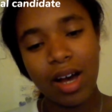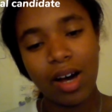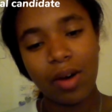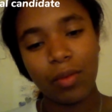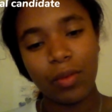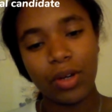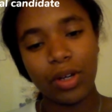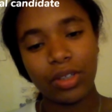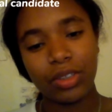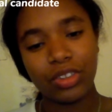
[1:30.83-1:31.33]

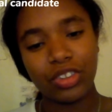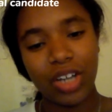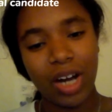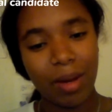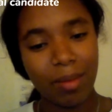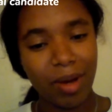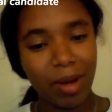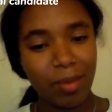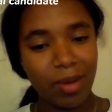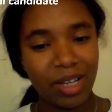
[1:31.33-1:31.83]
will try
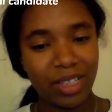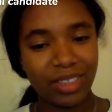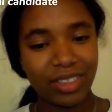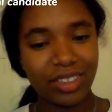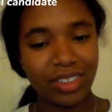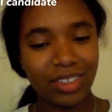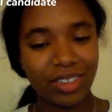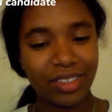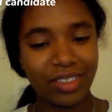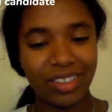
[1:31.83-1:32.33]
my
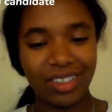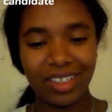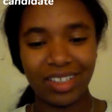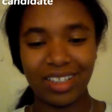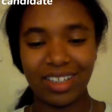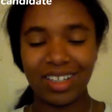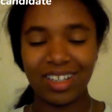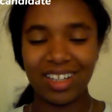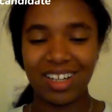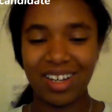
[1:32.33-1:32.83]
best to
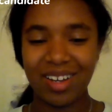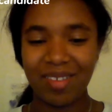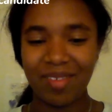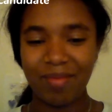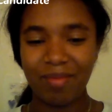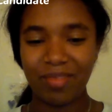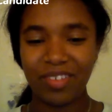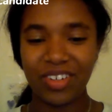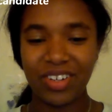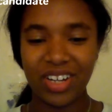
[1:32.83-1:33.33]

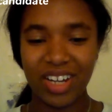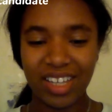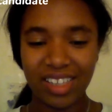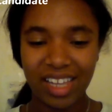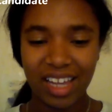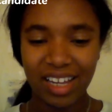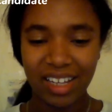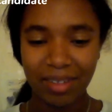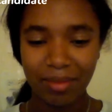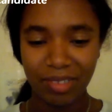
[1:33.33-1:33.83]
um, create
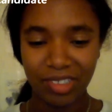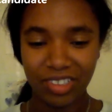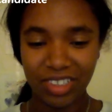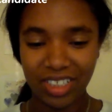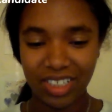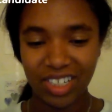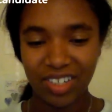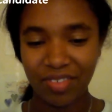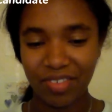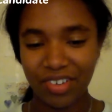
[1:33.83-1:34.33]
that
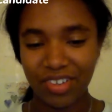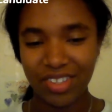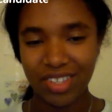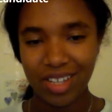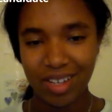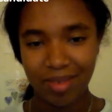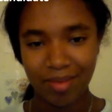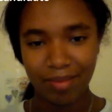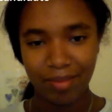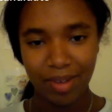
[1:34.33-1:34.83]
community for
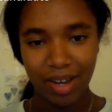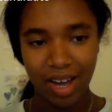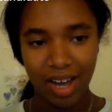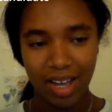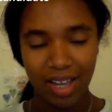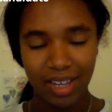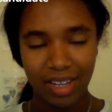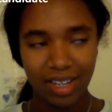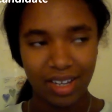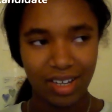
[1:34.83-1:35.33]
them
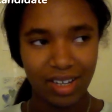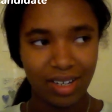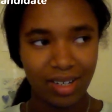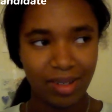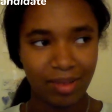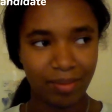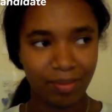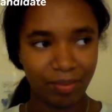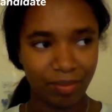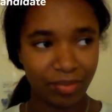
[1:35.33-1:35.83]
by
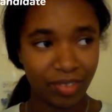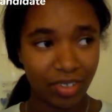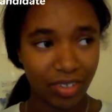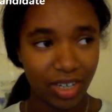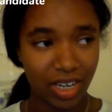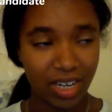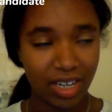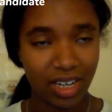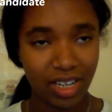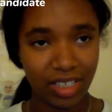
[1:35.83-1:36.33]
um,
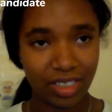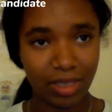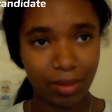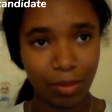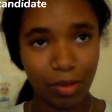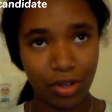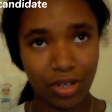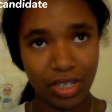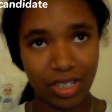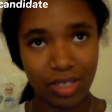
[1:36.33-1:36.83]
creating a
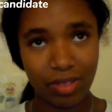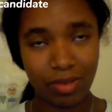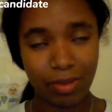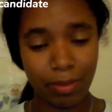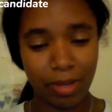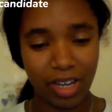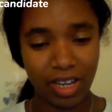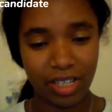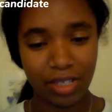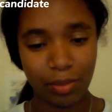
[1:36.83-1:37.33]
supportive
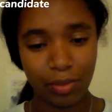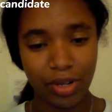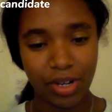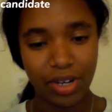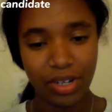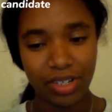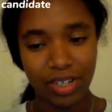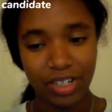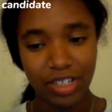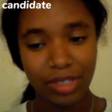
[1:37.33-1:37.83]
space
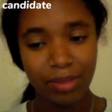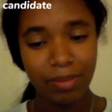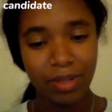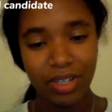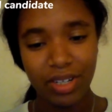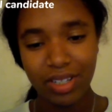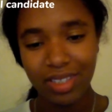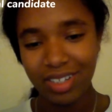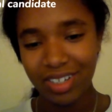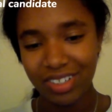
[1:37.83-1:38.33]
where there's
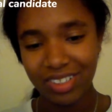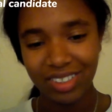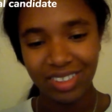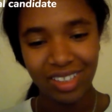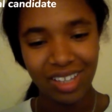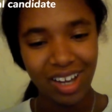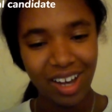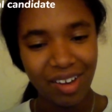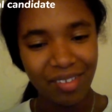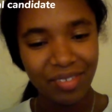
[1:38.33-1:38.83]
spirit, there's
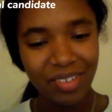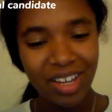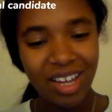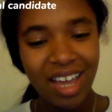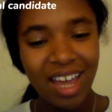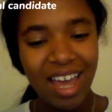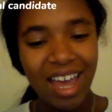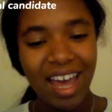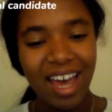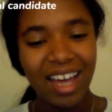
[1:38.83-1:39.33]
love,
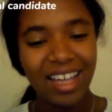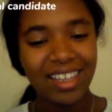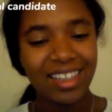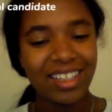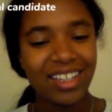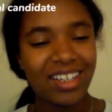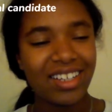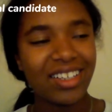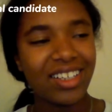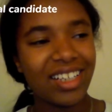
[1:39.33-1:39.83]
and
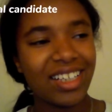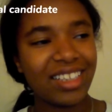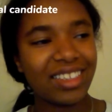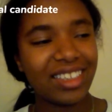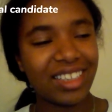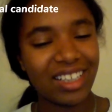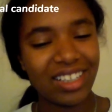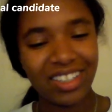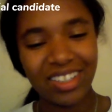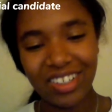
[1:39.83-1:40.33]
there is
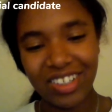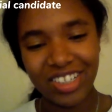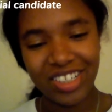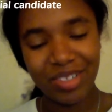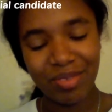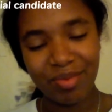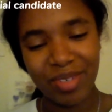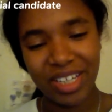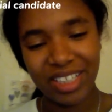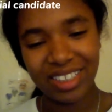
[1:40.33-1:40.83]

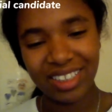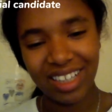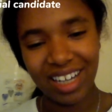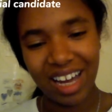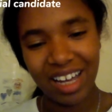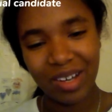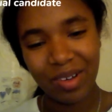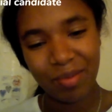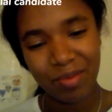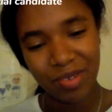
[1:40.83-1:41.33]
encouragement.
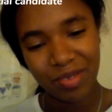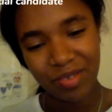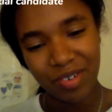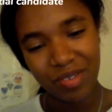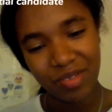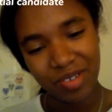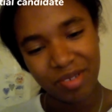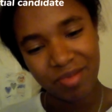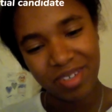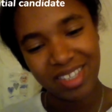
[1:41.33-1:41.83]
I hope you
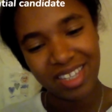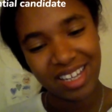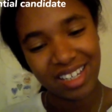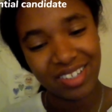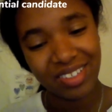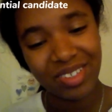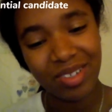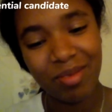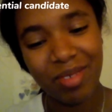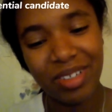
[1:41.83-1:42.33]
vote for me. Thank
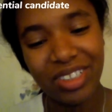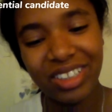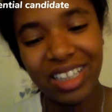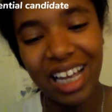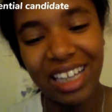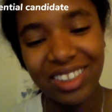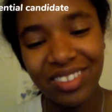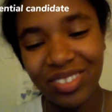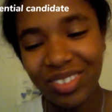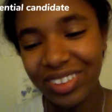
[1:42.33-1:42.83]
you so much,
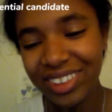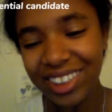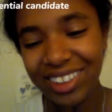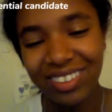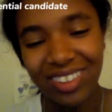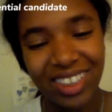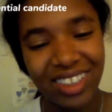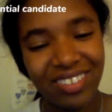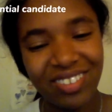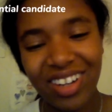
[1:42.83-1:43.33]
class of
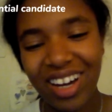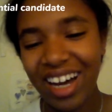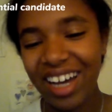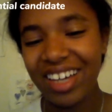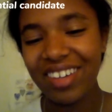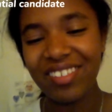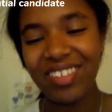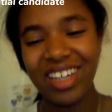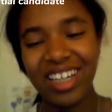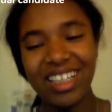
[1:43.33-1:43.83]

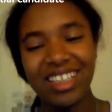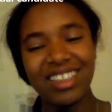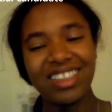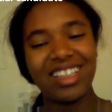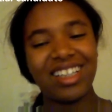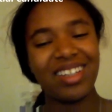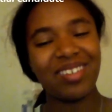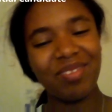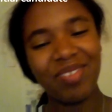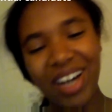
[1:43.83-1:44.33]
2025, and
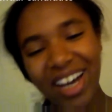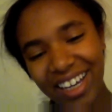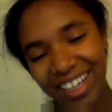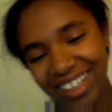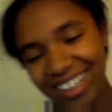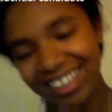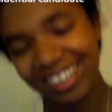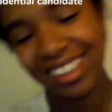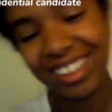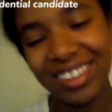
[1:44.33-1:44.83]
uh,
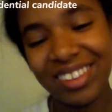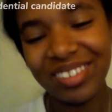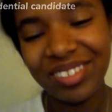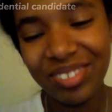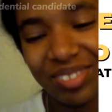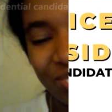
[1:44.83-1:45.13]
bye.